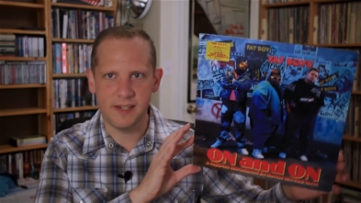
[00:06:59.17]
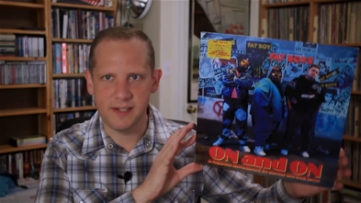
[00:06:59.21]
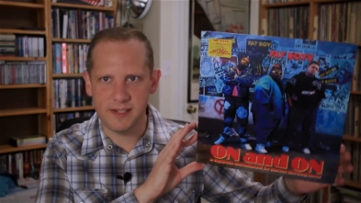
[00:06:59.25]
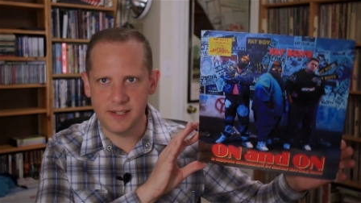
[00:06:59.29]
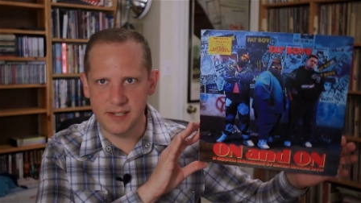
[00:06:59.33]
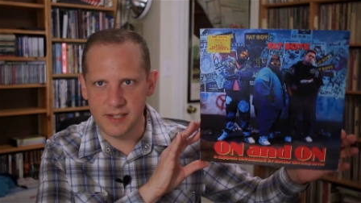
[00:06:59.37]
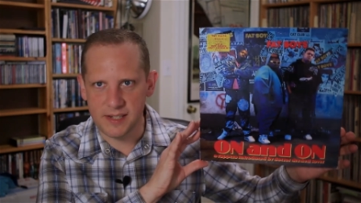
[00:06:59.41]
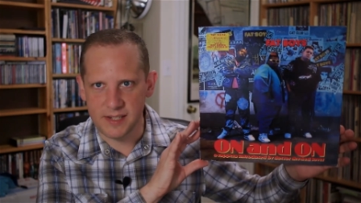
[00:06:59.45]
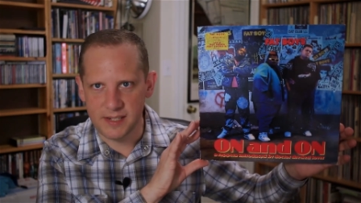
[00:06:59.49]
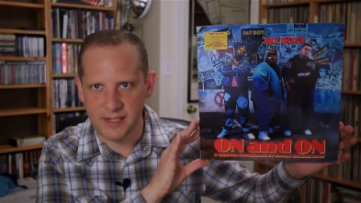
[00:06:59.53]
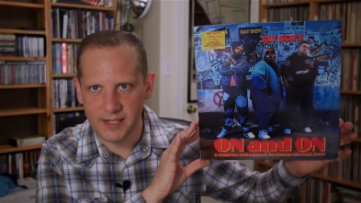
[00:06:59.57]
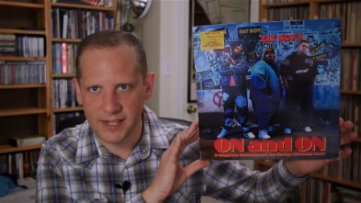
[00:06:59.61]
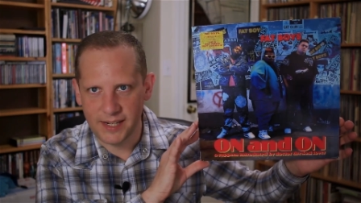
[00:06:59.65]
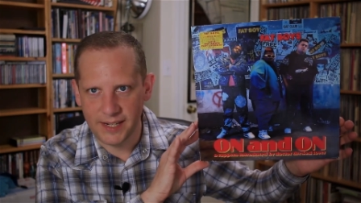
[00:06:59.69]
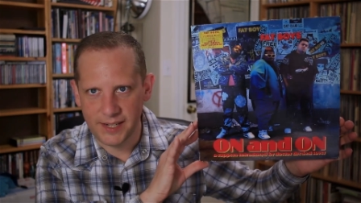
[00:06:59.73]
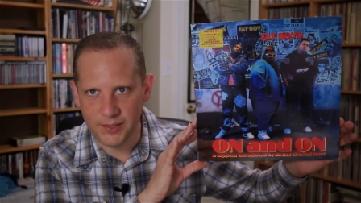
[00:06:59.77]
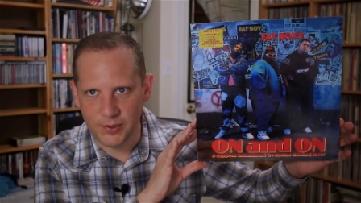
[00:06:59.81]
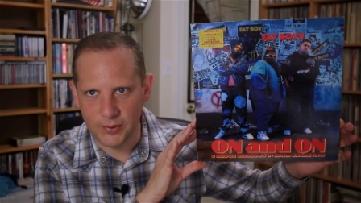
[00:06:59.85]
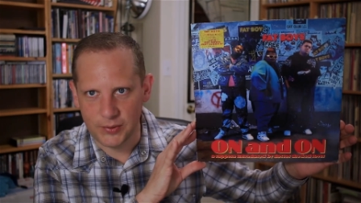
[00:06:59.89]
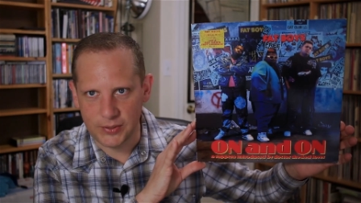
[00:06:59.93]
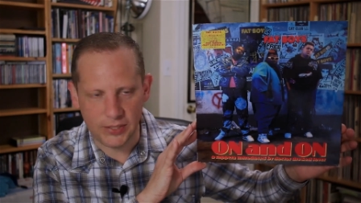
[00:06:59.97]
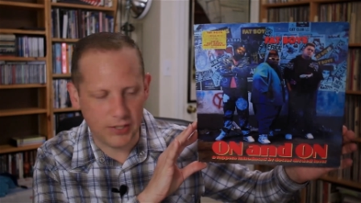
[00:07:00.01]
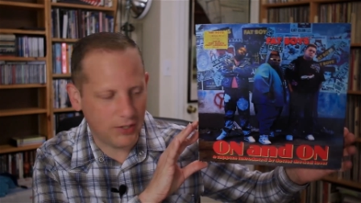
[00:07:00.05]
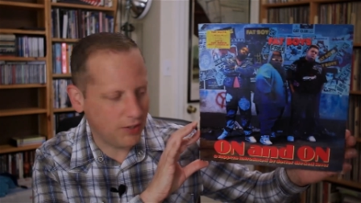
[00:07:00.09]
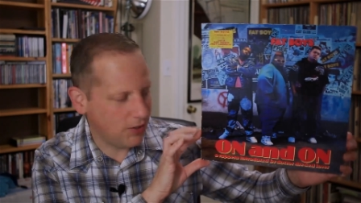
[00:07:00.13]
This is
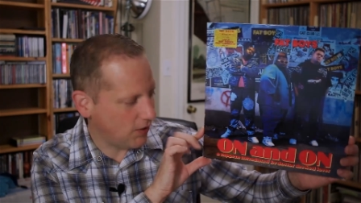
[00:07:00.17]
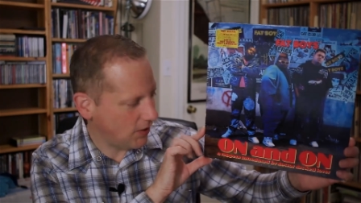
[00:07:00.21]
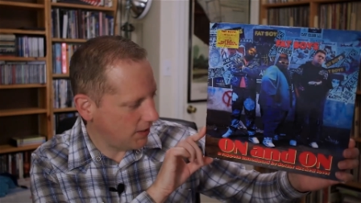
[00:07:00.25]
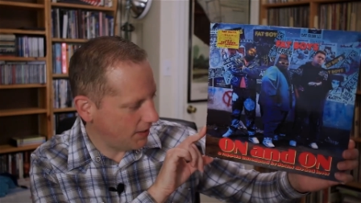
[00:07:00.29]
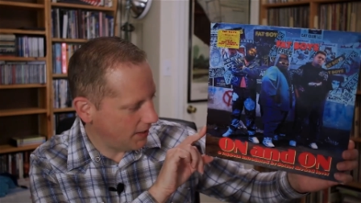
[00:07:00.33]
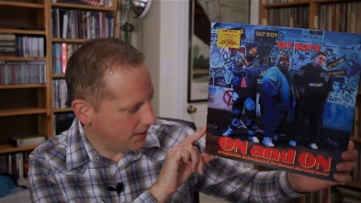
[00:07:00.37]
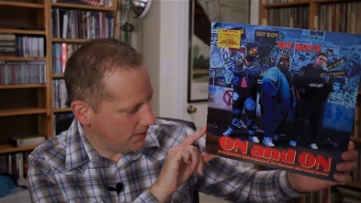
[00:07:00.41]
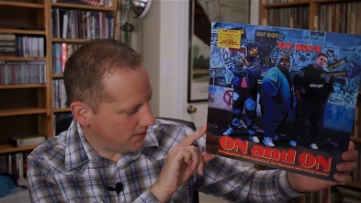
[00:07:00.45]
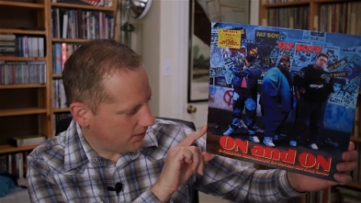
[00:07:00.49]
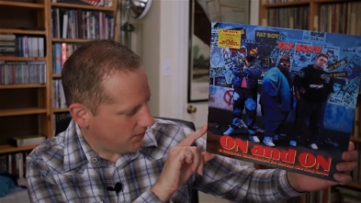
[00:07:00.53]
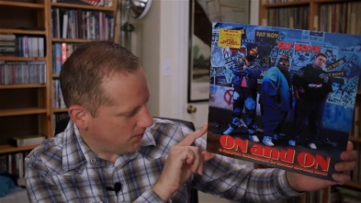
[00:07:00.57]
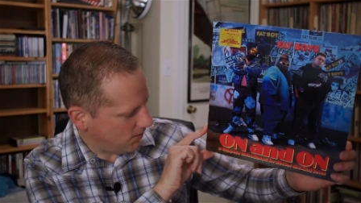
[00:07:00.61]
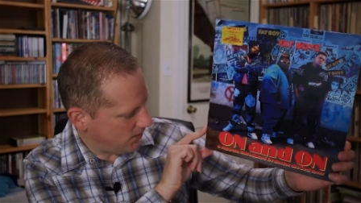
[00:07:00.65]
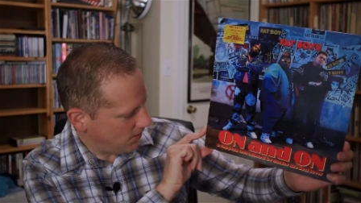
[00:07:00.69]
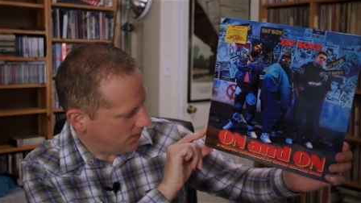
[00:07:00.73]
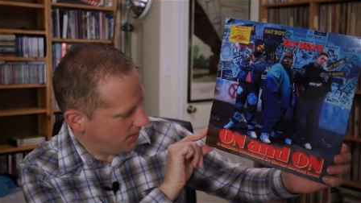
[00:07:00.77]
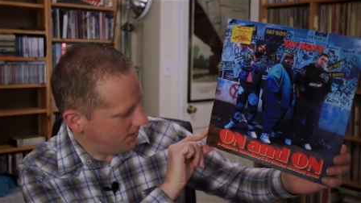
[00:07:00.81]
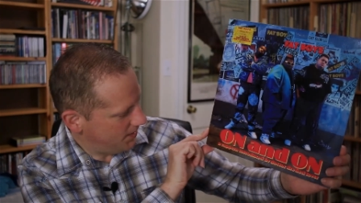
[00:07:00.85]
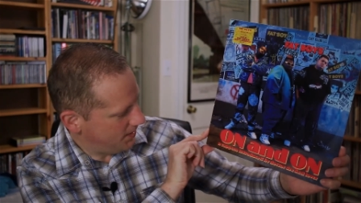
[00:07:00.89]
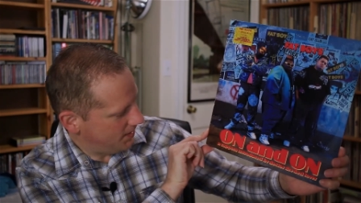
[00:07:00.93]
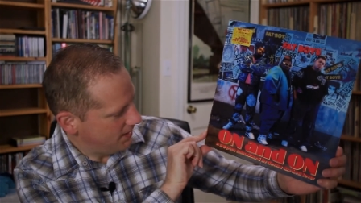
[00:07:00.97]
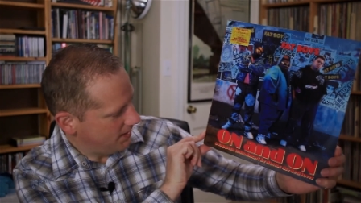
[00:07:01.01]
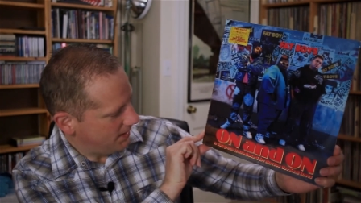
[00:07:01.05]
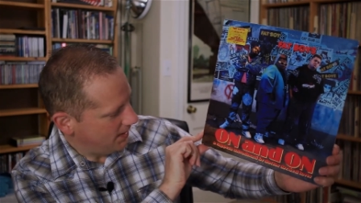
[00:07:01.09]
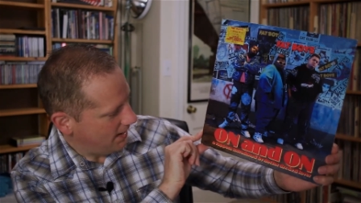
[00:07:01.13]
titled "On and
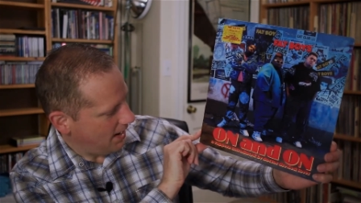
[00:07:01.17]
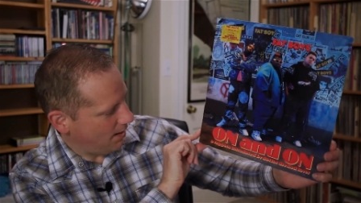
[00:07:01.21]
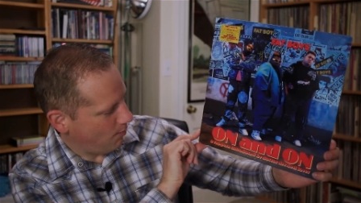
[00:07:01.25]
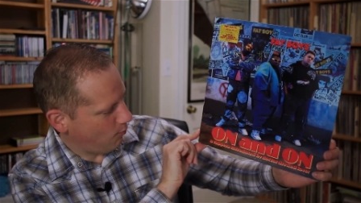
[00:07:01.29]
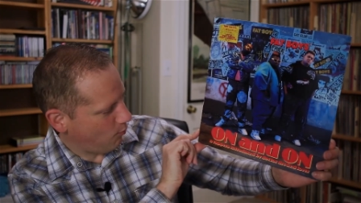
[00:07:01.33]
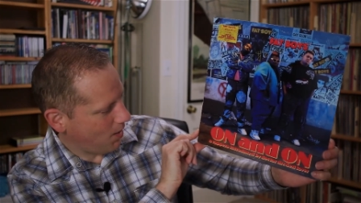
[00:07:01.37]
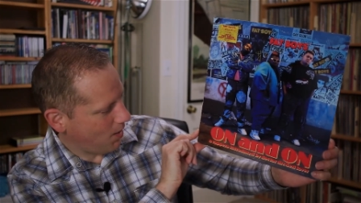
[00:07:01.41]
On," a